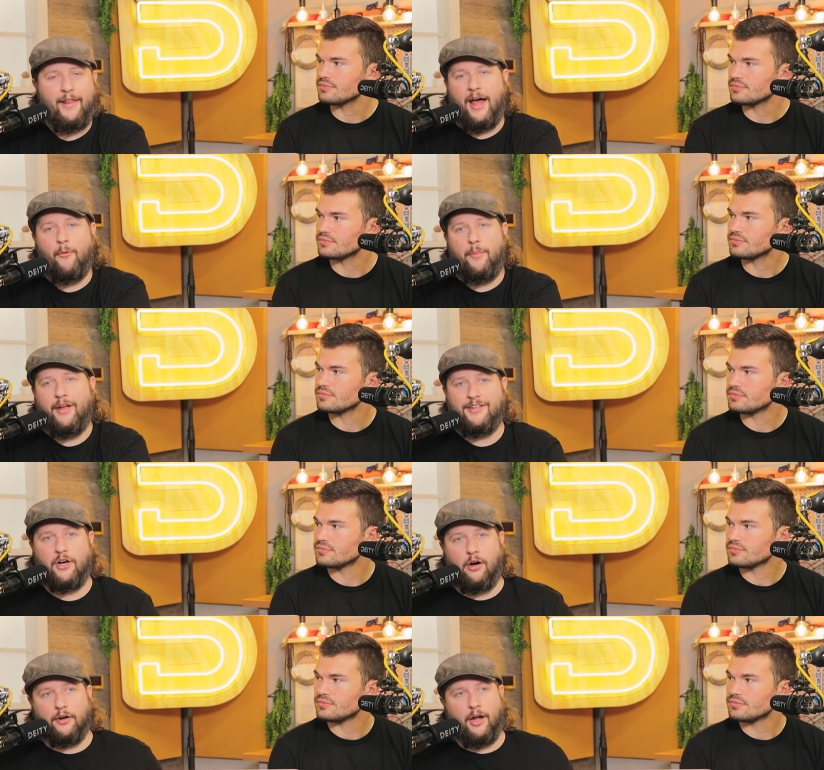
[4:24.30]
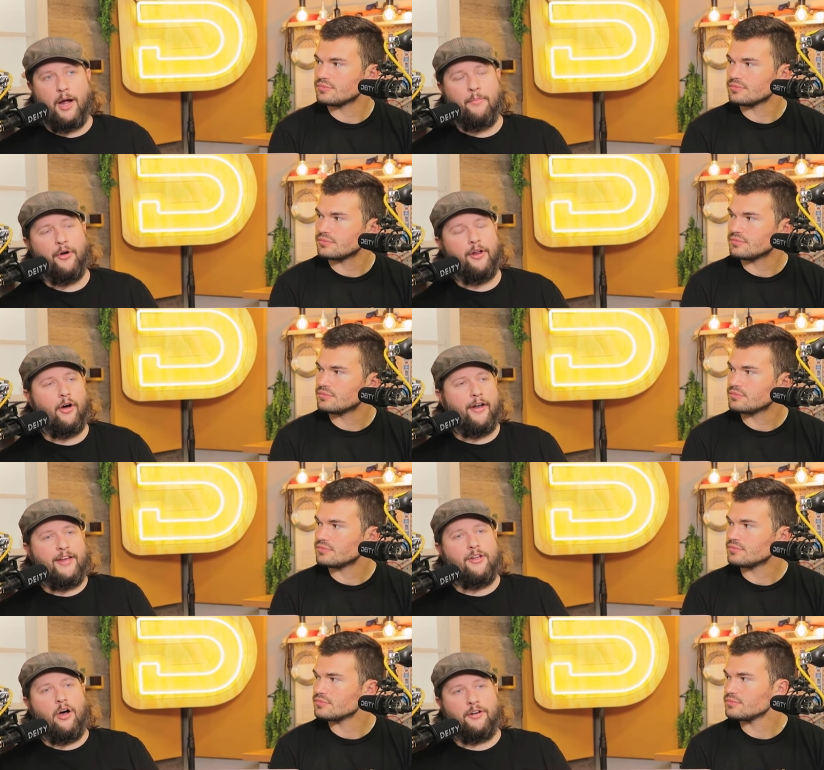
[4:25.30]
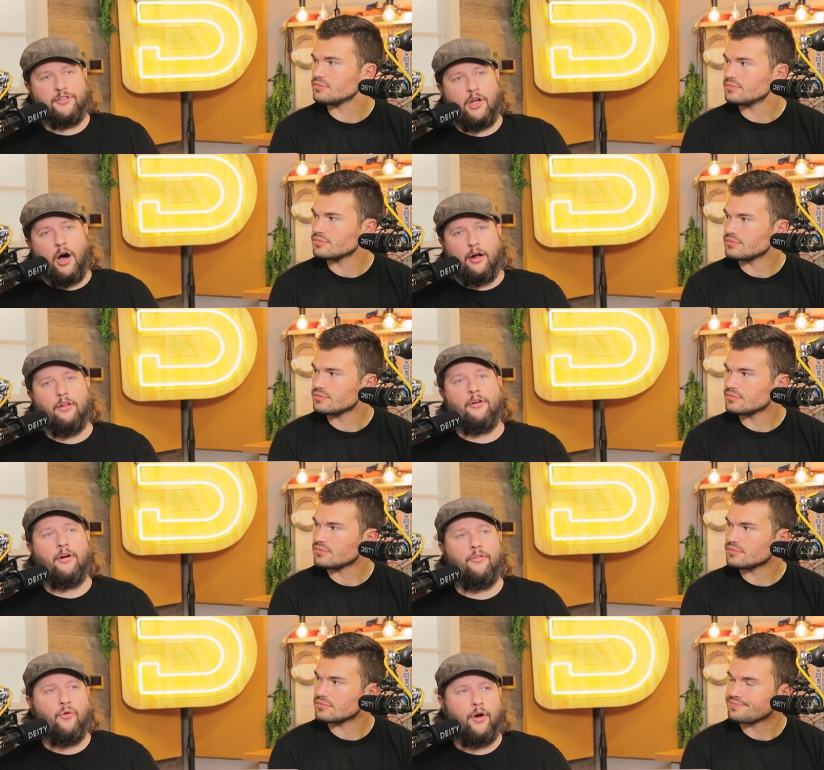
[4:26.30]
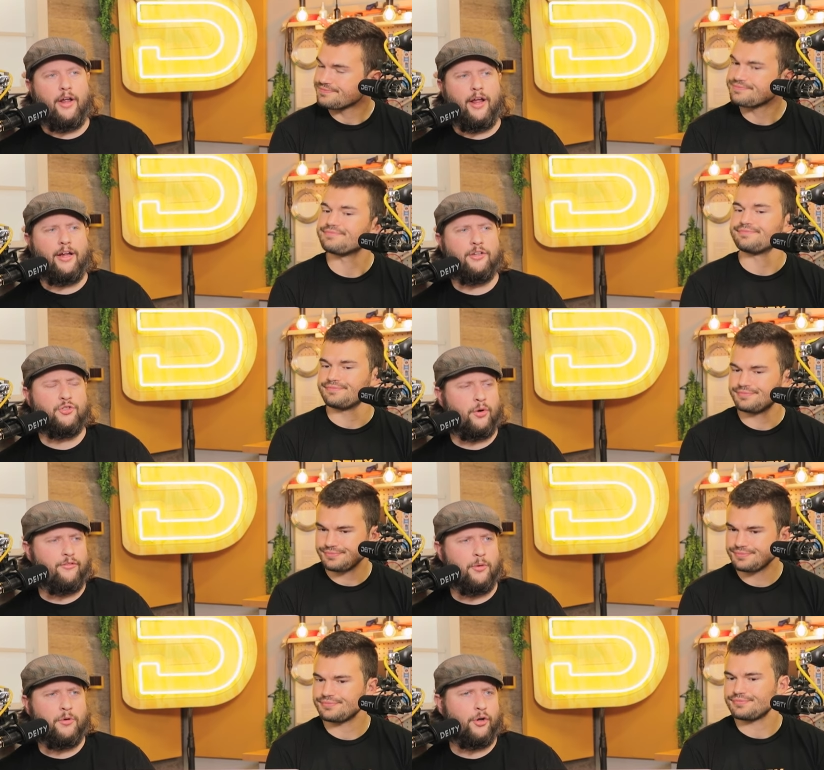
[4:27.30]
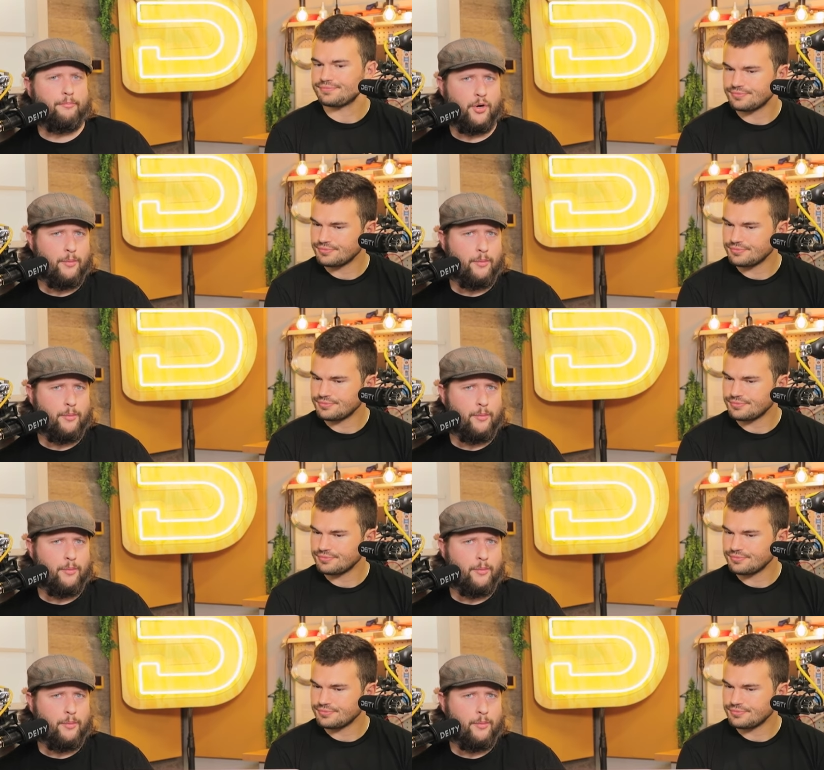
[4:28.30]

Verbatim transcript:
Speaker 1: And that would be a dog. I put it on a dog's collar for a short film called